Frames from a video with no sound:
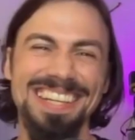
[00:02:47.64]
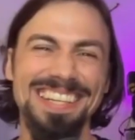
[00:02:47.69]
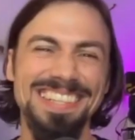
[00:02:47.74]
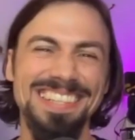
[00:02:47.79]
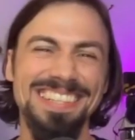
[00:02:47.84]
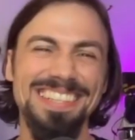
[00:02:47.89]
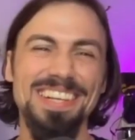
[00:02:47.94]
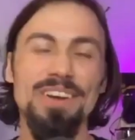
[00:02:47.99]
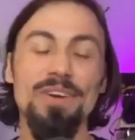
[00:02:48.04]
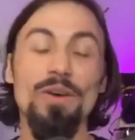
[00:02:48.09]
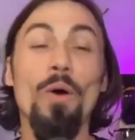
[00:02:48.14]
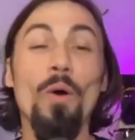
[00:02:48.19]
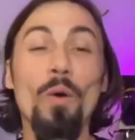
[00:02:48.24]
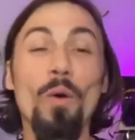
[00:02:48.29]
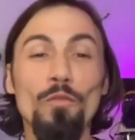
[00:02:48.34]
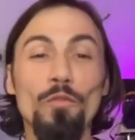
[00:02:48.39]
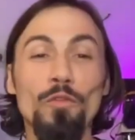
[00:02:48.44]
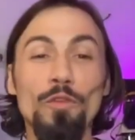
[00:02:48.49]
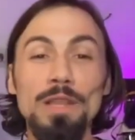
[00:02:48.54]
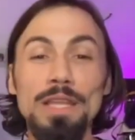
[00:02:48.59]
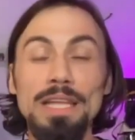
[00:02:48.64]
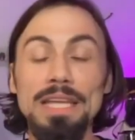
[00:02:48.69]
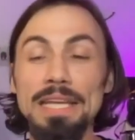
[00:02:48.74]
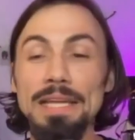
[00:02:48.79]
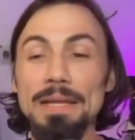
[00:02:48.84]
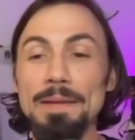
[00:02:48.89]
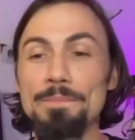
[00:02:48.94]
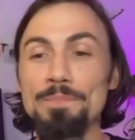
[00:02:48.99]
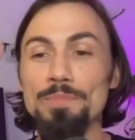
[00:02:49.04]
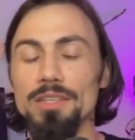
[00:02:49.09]
So hopefully
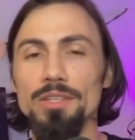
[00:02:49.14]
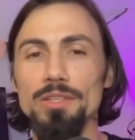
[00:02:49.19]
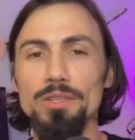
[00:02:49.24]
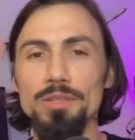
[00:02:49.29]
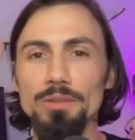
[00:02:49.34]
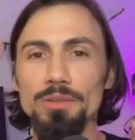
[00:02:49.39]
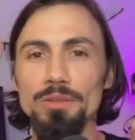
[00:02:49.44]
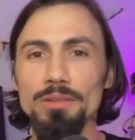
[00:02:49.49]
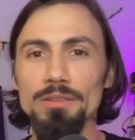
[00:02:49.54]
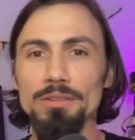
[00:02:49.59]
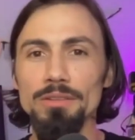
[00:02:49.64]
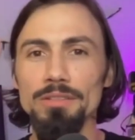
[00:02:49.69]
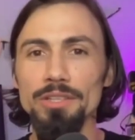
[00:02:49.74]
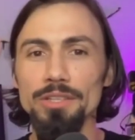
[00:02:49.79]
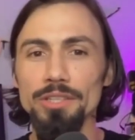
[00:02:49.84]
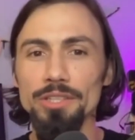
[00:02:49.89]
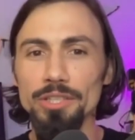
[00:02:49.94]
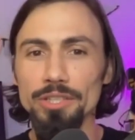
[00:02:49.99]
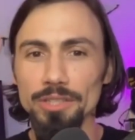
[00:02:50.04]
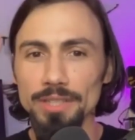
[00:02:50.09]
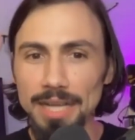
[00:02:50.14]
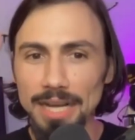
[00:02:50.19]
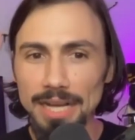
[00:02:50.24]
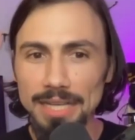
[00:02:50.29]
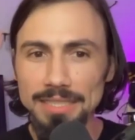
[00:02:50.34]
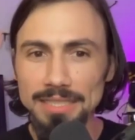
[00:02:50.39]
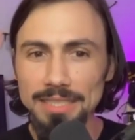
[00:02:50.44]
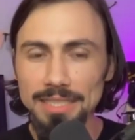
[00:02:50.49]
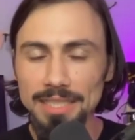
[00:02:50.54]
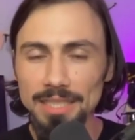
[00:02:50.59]
you'll your
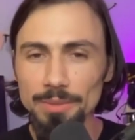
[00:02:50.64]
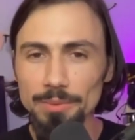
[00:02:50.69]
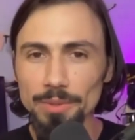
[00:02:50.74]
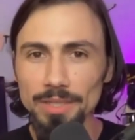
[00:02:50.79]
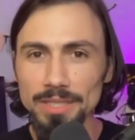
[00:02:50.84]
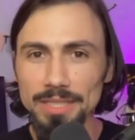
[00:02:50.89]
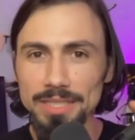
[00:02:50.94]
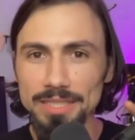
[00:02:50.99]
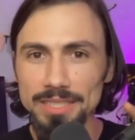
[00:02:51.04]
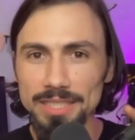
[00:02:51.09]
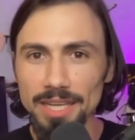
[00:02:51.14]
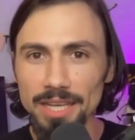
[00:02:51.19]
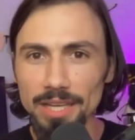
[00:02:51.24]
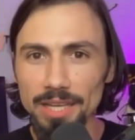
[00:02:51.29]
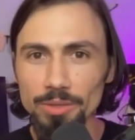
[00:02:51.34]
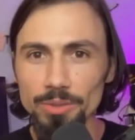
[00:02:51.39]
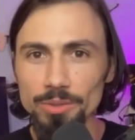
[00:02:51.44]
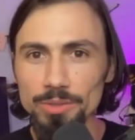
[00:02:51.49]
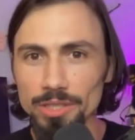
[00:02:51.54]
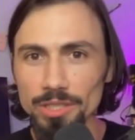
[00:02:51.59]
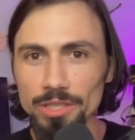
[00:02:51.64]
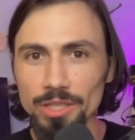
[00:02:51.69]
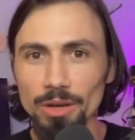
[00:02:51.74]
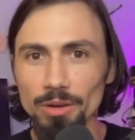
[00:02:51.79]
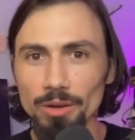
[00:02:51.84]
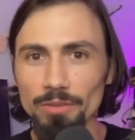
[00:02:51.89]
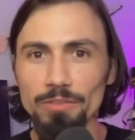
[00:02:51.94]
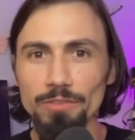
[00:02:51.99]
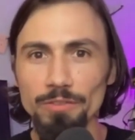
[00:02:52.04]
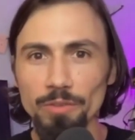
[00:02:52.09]
curiosity will continue to
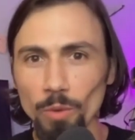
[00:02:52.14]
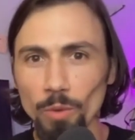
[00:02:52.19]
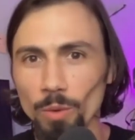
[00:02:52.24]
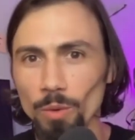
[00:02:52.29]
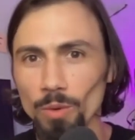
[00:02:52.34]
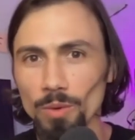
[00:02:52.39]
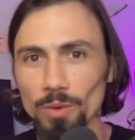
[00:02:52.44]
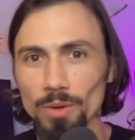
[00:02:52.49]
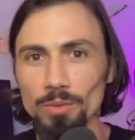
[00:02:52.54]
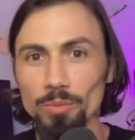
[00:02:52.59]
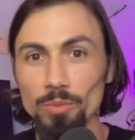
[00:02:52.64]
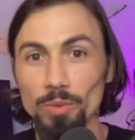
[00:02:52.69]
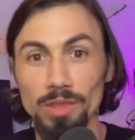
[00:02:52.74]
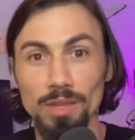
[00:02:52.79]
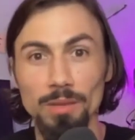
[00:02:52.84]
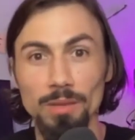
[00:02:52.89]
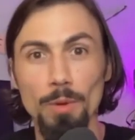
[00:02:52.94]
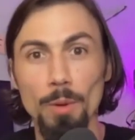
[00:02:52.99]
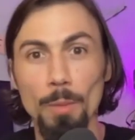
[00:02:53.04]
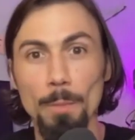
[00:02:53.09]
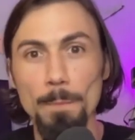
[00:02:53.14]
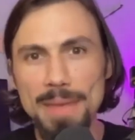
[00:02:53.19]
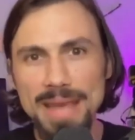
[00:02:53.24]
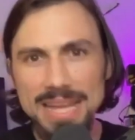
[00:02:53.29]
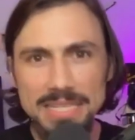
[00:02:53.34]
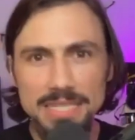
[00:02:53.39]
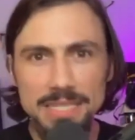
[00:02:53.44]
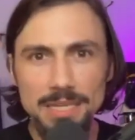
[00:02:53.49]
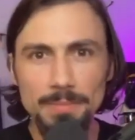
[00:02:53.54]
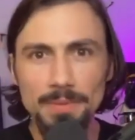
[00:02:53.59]
go forward with the
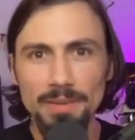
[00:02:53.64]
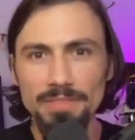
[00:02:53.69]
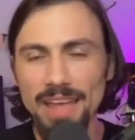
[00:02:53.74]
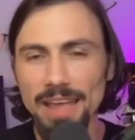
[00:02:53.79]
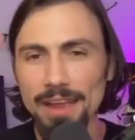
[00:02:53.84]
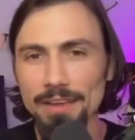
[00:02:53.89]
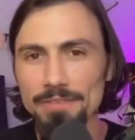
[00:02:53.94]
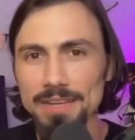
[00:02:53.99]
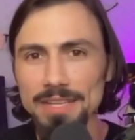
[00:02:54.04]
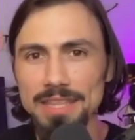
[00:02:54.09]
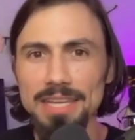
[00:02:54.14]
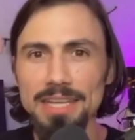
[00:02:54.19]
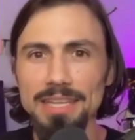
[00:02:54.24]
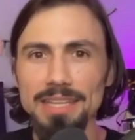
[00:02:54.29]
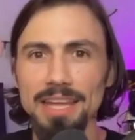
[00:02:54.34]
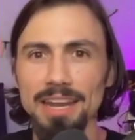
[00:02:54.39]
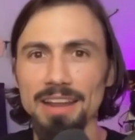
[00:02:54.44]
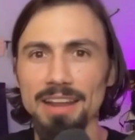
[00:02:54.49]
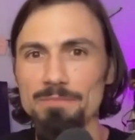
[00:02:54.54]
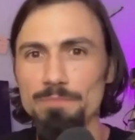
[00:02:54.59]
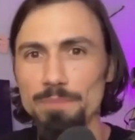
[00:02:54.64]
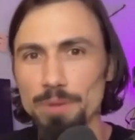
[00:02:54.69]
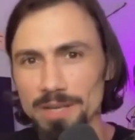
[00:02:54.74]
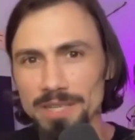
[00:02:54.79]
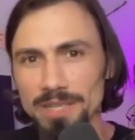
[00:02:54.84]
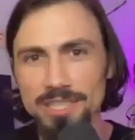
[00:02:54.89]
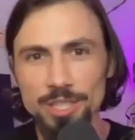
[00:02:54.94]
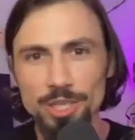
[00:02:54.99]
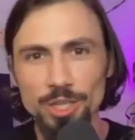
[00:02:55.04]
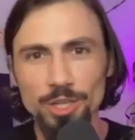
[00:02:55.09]
momentum of everything that I've
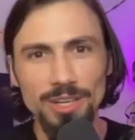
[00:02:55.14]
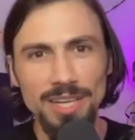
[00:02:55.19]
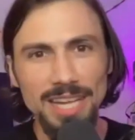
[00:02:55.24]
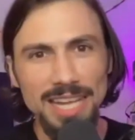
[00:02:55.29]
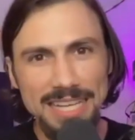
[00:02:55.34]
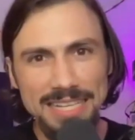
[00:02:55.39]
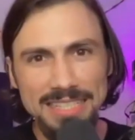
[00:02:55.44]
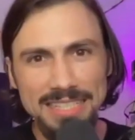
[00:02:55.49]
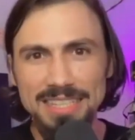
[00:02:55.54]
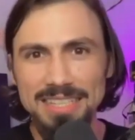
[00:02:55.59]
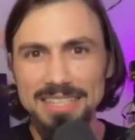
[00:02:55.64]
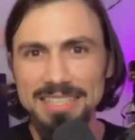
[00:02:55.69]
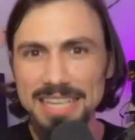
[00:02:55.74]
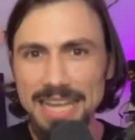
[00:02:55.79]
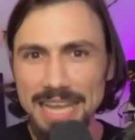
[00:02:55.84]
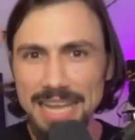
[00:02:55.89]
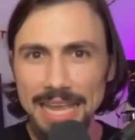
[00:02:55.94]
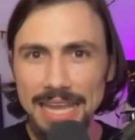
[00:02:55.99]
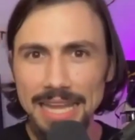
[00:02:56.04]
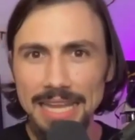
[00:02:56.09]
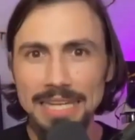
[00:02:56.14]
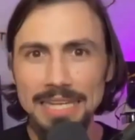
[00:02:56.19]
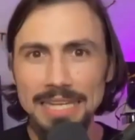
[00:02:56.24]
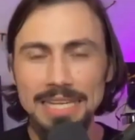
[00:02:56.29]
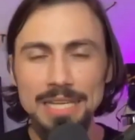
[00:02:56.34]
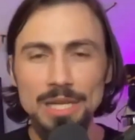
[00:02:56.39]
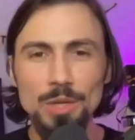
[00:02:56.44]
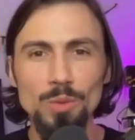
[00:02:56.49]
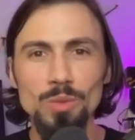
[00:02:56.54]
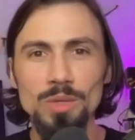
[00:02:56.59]
put into your head today.
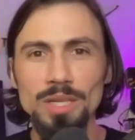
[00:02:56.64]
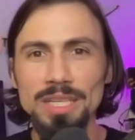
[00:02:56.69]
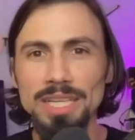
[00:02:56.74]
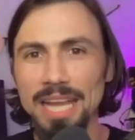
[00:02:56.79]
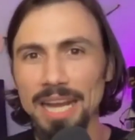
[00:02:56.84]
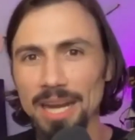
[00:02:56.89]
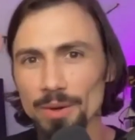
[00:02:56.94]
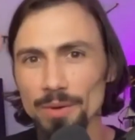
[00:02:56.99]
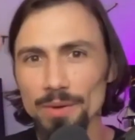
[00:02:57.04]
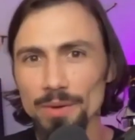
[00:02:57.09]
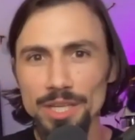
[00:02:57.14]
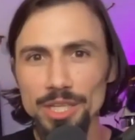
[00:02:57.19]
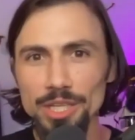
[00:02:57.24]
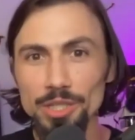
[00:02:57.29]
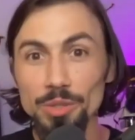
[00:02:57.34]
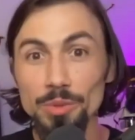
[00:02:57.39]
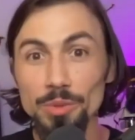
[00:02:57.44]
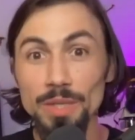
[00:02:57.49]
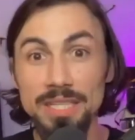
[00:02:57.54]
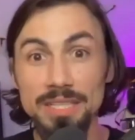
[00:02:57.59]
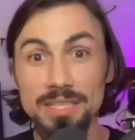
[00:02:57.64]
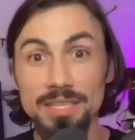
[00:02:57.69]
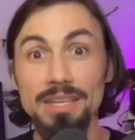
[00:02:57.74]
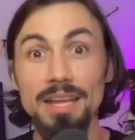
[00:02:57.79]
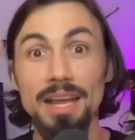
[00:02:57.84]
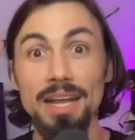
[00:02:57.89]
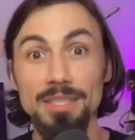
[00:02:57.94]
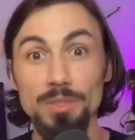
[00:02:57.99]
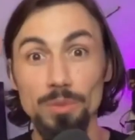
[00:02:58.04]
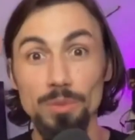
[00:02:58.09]
Will carry you into
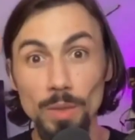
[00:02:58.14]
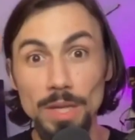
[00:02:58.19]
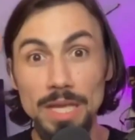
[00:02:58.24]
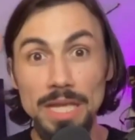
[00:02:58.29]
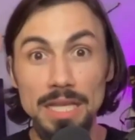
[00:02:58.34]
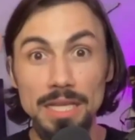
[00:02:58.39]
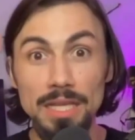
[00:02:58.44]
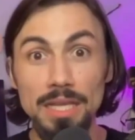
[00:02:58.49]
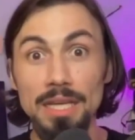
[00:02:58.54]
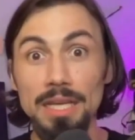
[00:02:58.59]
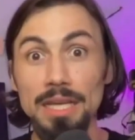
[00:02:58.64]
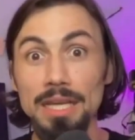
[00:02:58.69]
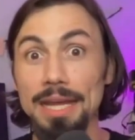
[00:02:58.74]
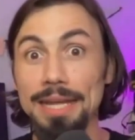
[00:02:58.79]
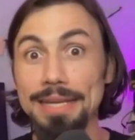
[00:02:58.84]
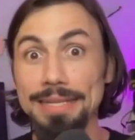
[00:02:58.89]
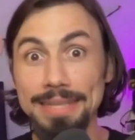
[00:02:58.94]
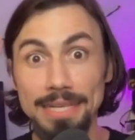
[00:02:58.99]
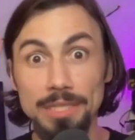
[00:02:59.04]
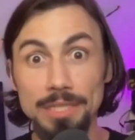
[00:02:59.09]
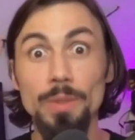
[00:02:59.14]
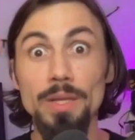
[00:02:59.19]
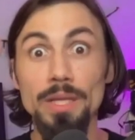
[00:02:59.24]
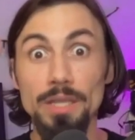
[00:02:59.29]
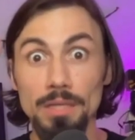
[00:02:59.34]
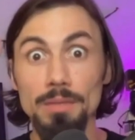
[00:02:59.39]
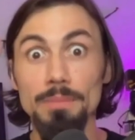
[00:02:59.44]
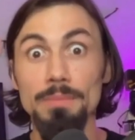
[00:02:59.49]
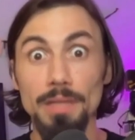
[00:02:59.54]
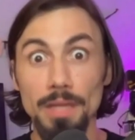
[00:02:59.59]
next week, and next week
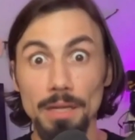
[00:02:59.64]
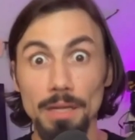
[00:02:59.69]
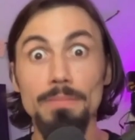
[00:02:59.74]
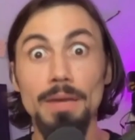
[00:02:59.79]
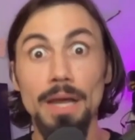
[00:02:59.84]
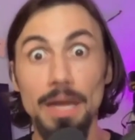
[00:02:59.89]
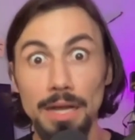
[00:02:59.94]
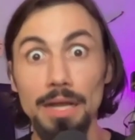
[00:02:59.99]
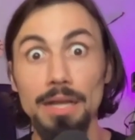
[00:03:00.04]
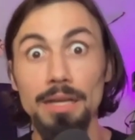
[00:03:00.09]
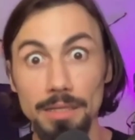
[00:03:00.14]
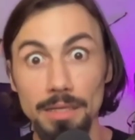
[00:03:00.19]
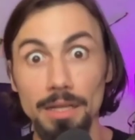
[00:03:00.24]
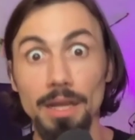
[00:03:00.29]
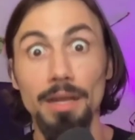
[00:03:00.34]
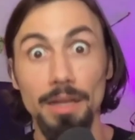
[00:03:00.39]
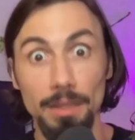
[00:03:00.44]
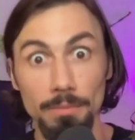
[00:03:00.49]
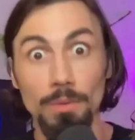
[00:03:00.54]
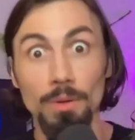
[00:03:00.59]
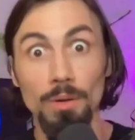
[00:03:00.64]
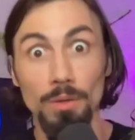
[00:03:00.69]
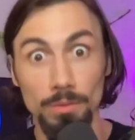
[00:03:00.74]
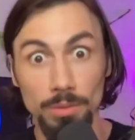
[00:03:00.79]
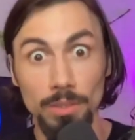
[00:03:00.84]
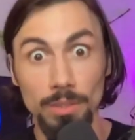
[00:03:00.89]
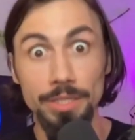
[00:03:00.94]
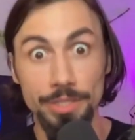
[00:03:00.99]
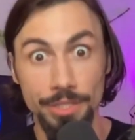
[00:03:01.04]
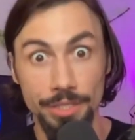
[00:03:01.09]
you're gonna be like, Matt, I need I got more
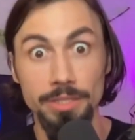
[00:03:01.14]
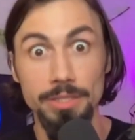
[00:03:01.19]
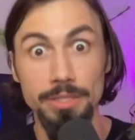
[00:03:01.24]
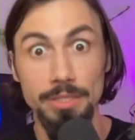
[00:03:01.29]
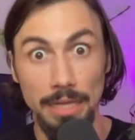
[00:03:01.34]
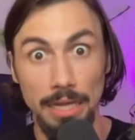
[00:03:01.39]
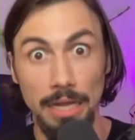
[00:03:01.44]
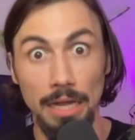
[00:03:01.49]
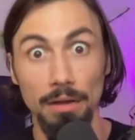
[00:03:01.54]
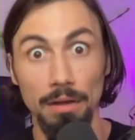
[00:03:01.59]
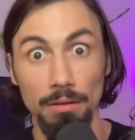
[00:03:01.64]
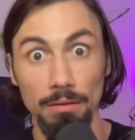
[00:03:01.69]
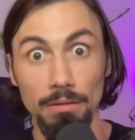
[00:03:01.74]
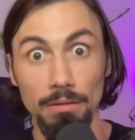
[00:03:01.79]
questions now.